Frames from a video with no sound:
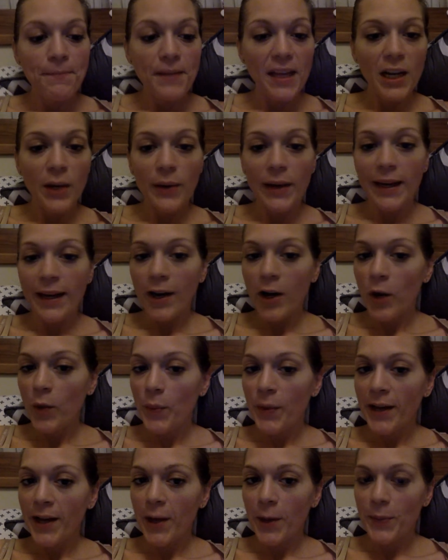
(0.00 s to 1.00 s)
Anyway, I hope
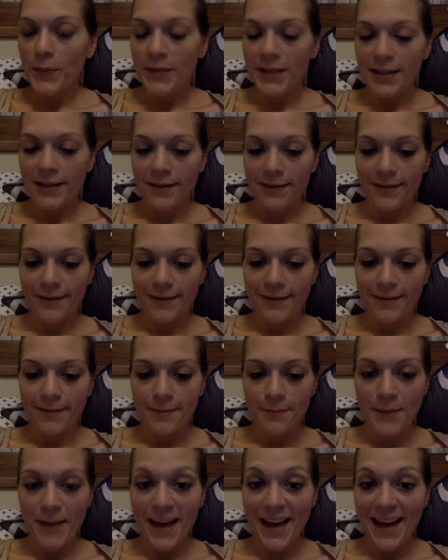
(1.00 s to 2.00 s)
it helped.
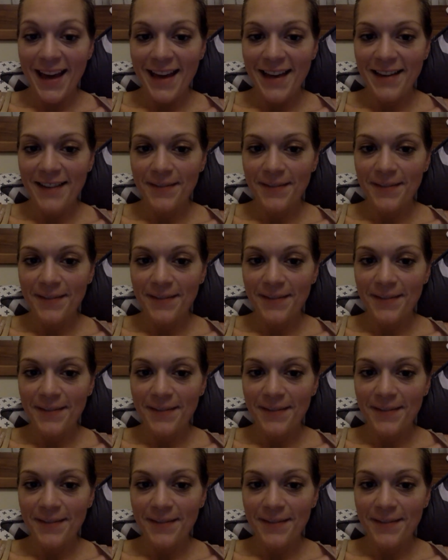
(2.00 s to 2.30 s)
Bye.